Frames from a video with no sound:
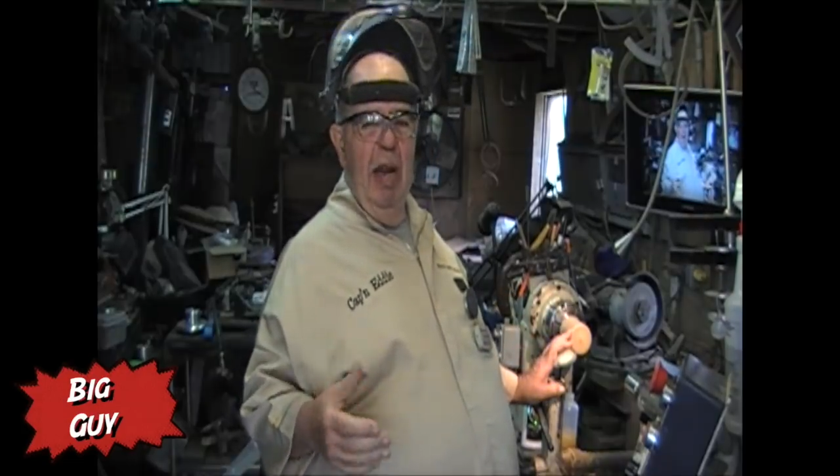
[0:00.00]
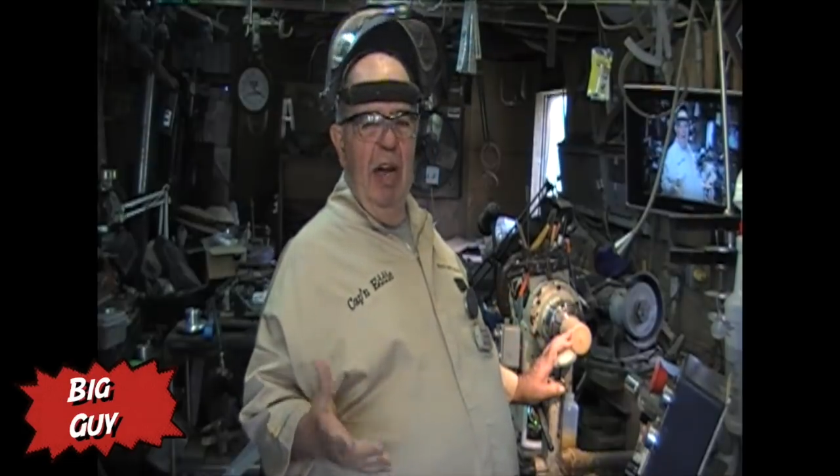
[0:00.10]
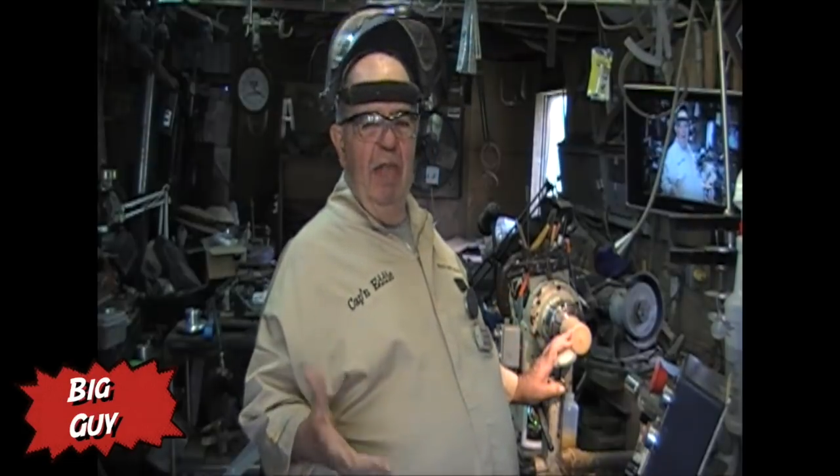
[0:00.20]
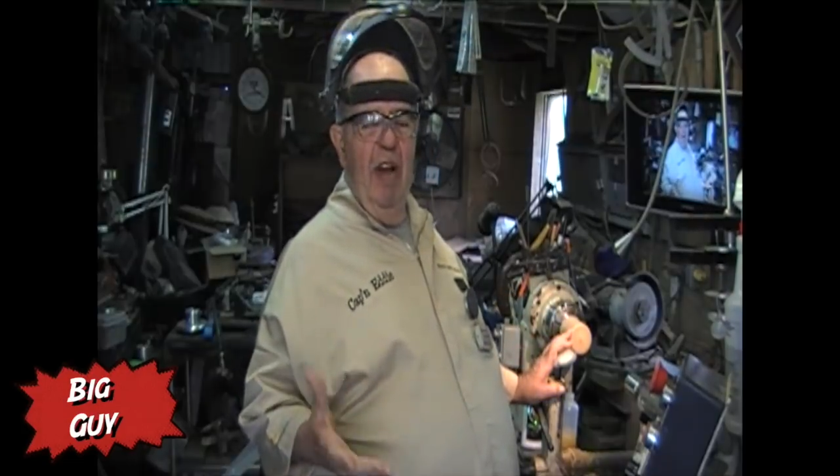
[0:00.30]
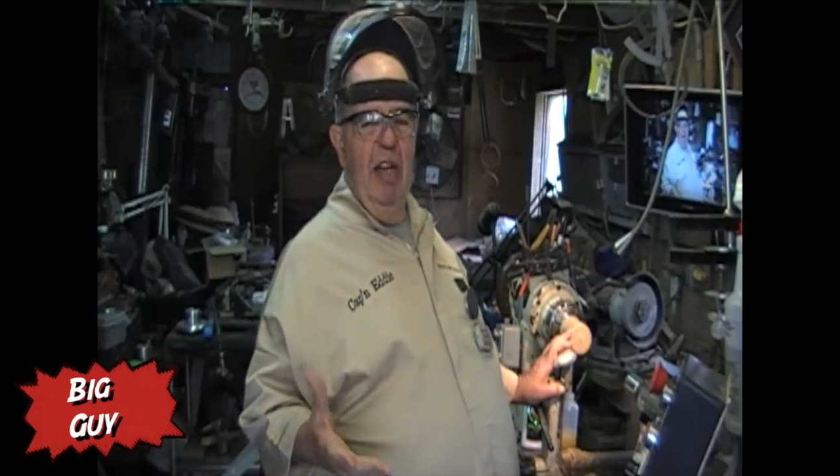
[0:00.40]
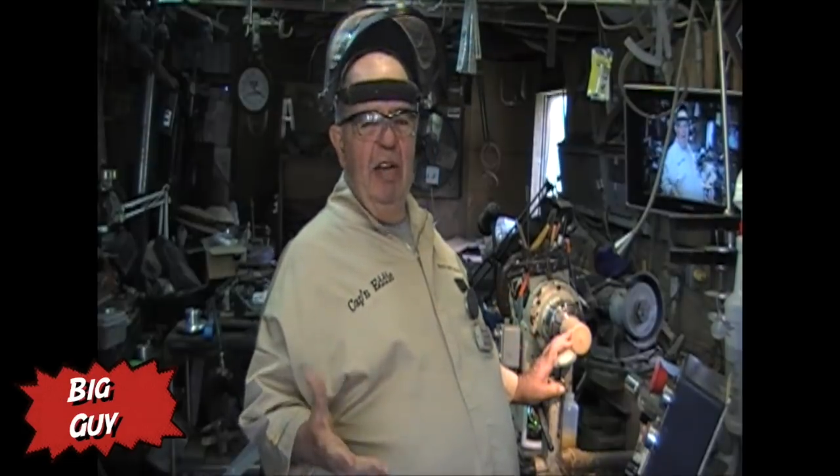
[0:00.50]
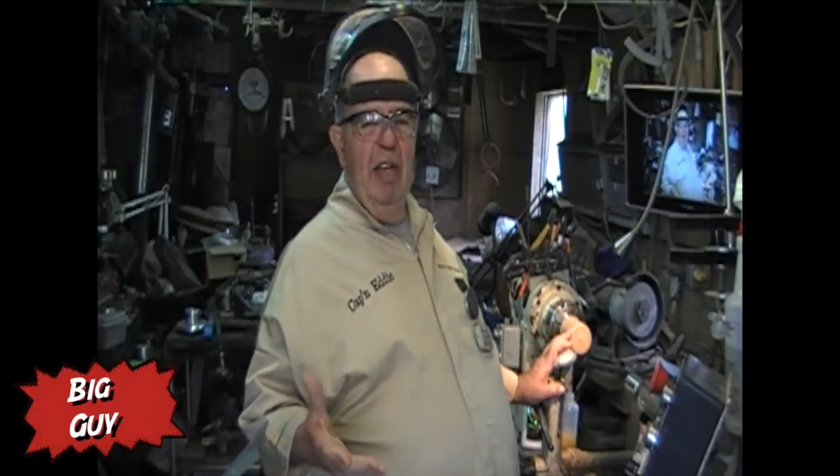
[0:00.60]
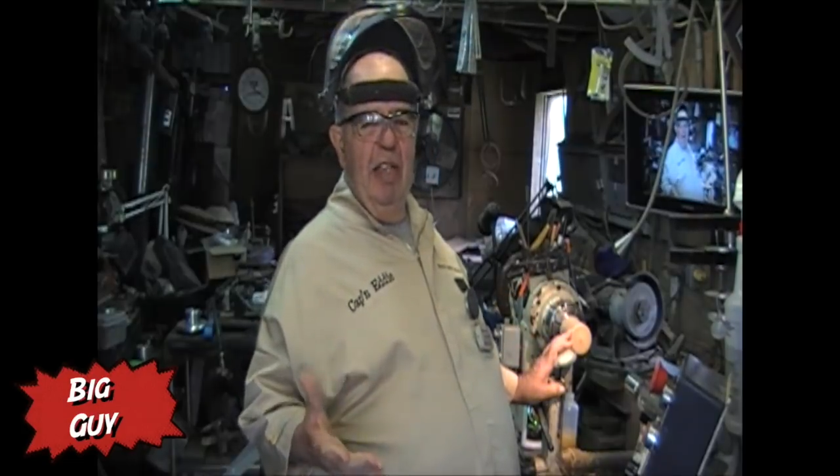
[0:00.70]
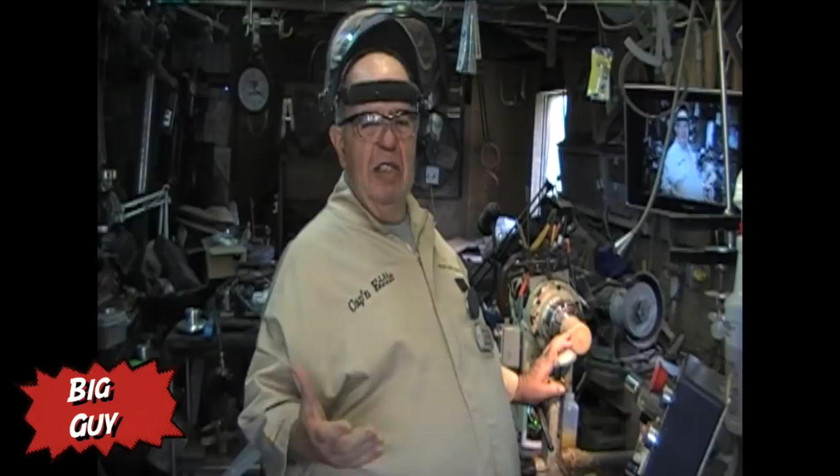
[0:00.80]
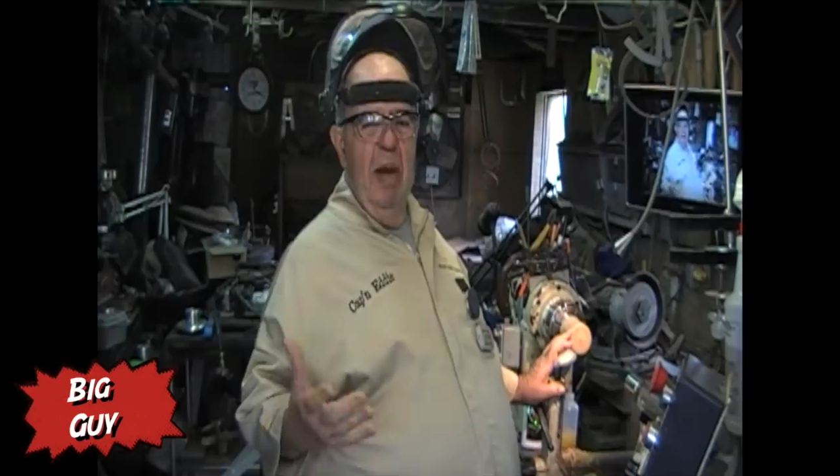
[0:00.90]
I got to find
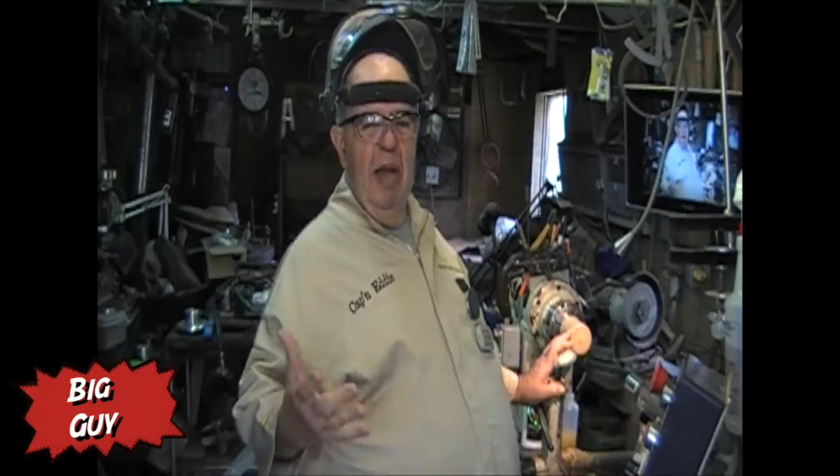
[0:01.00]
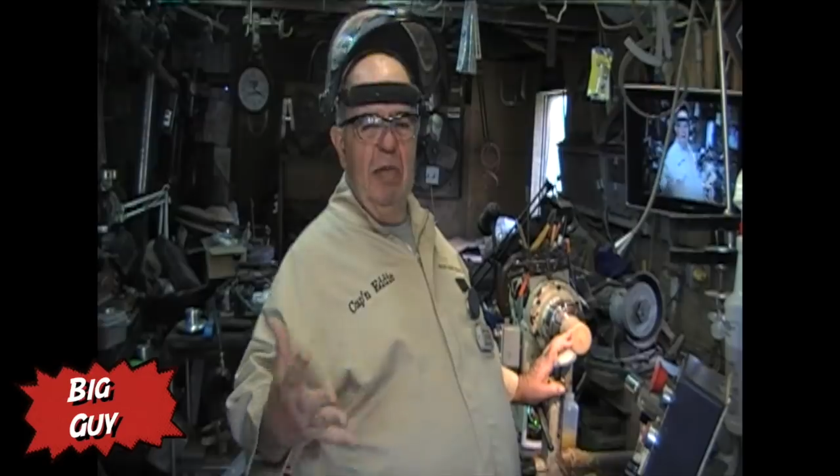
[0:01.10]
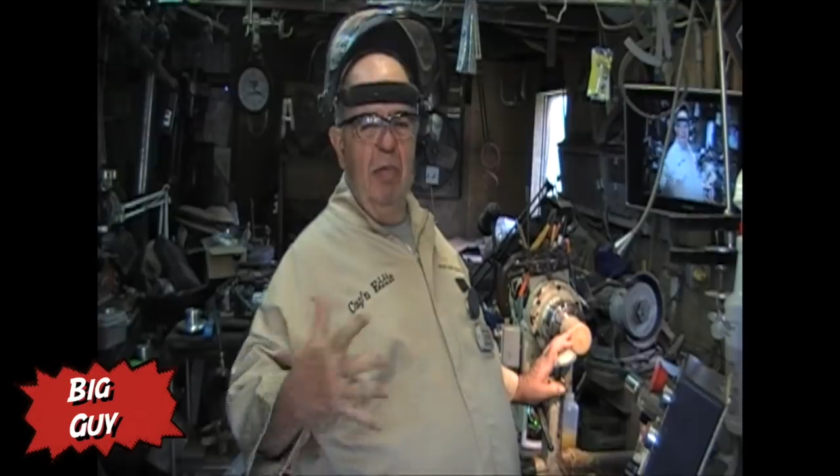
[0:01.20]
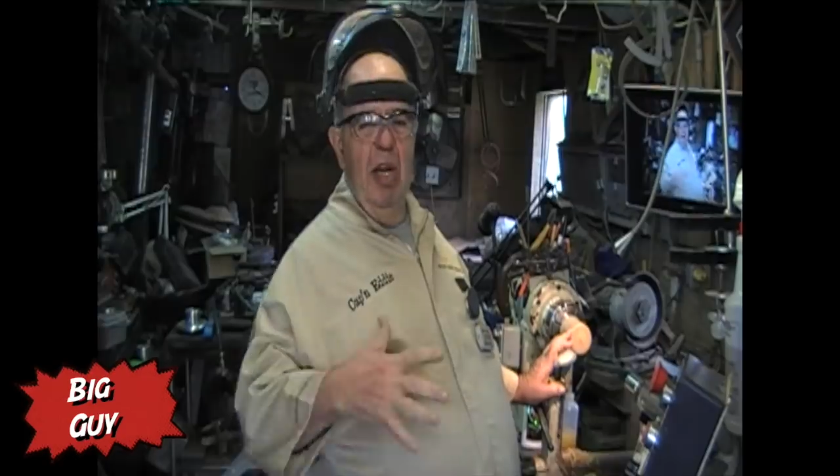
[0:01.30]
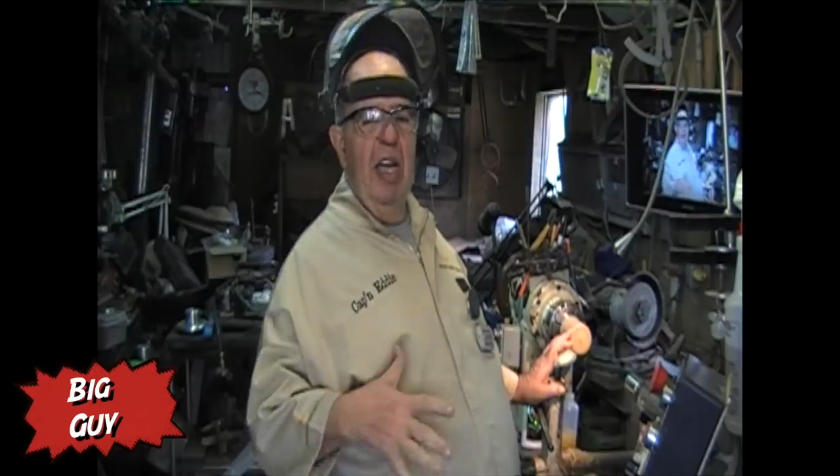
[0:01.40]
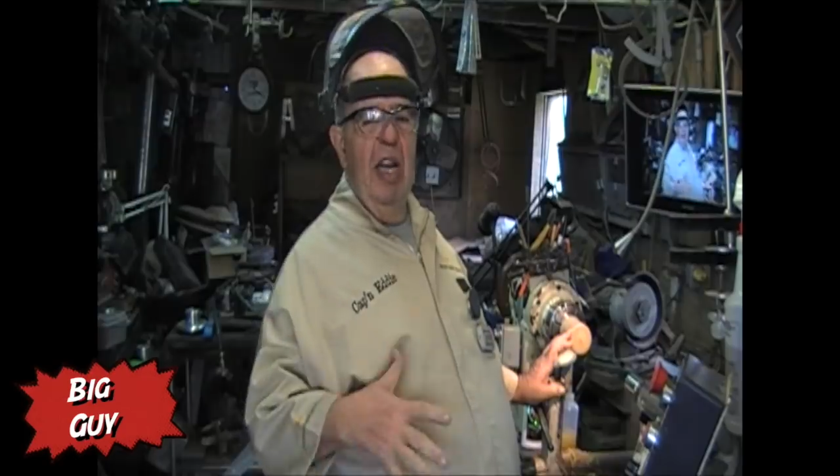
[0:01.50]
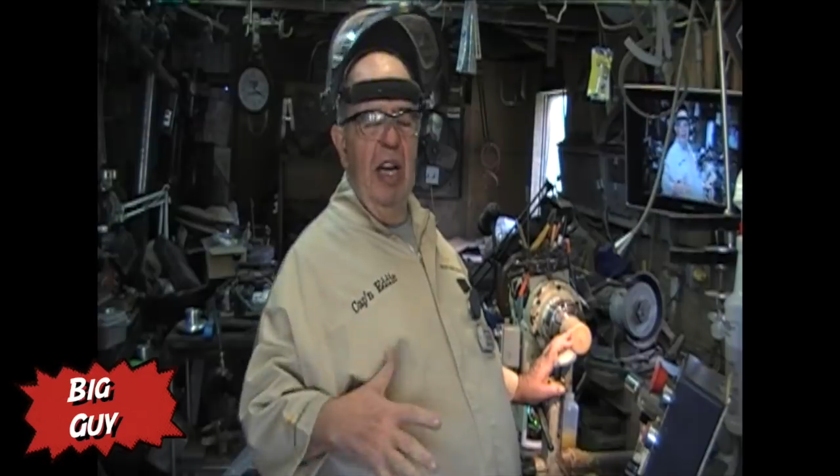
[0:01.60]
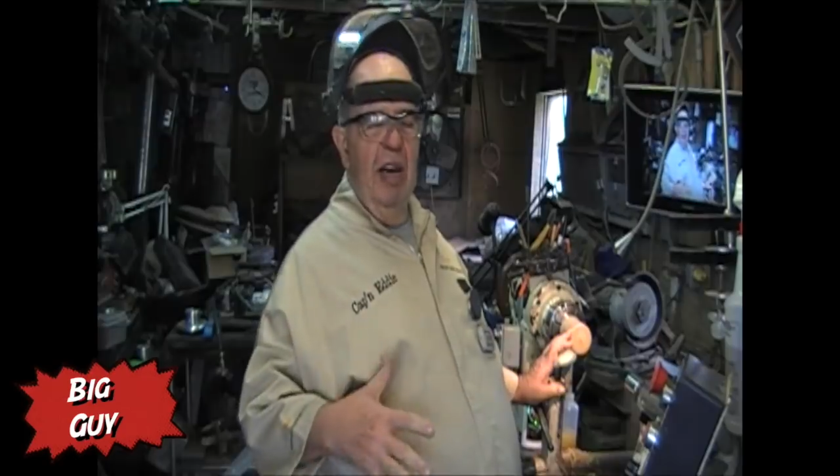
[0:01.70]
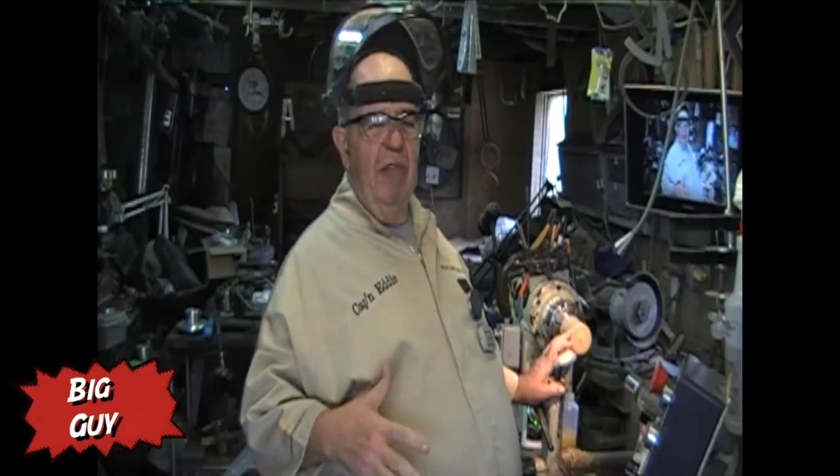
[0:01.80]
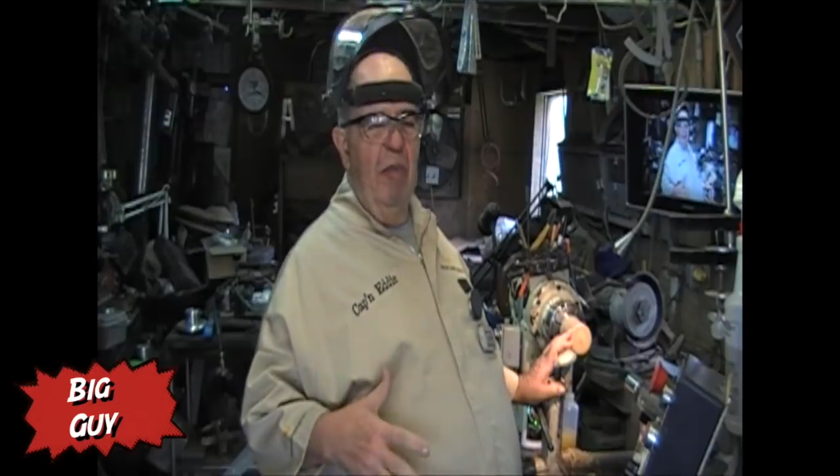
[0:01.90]
somebody that's bringing
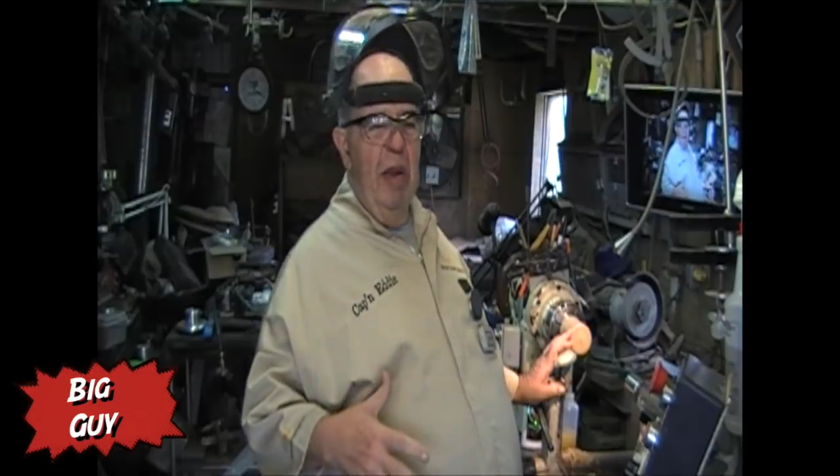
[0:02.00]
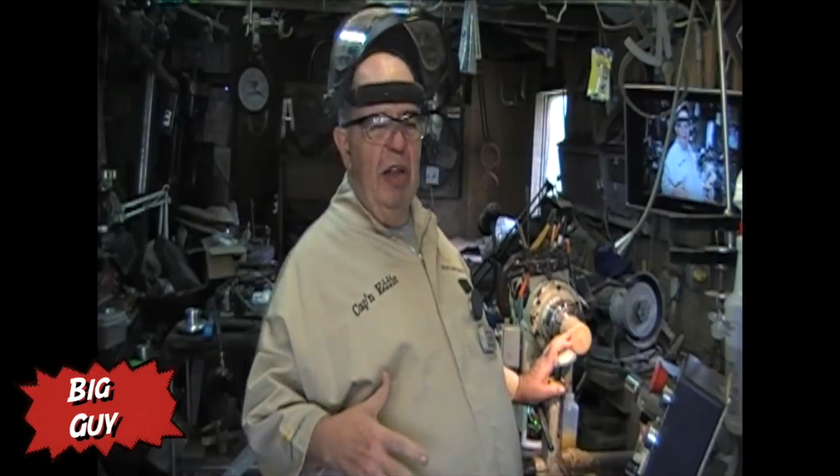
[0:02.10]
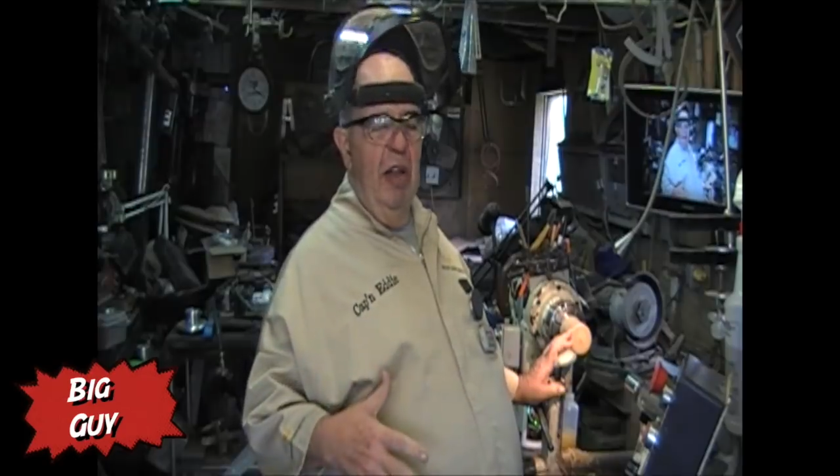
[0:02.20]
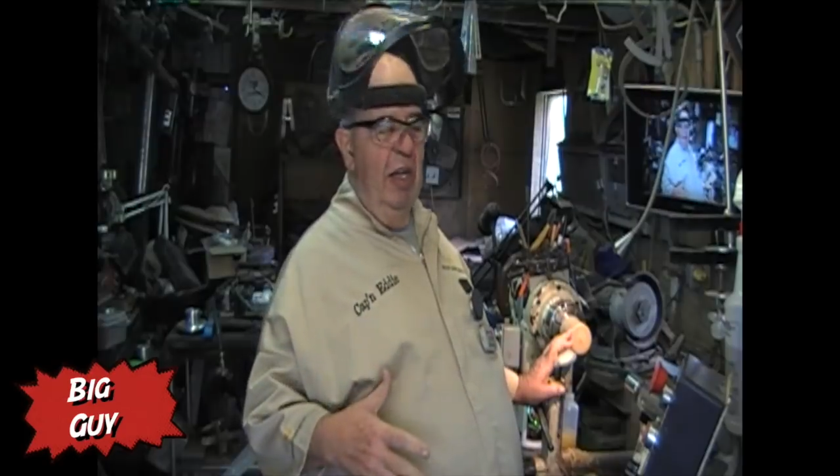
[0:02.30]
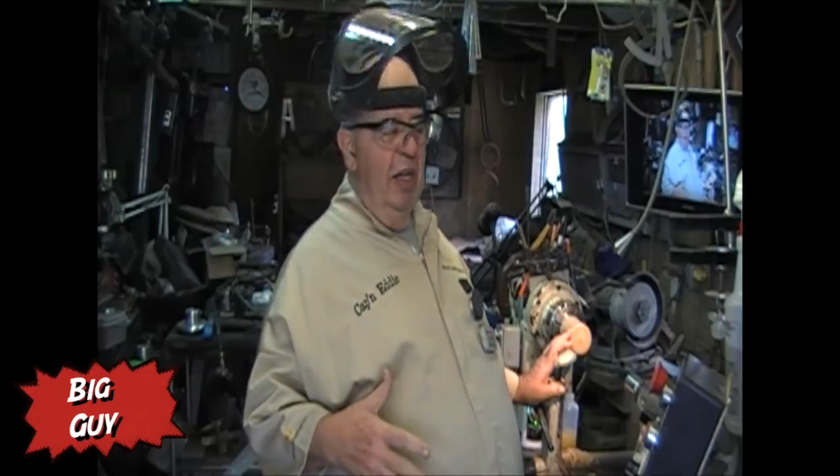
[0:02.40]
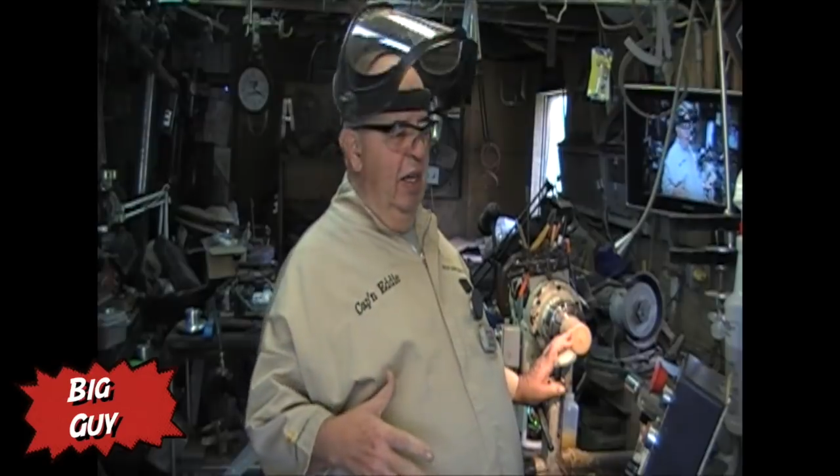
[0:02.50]
it in from England.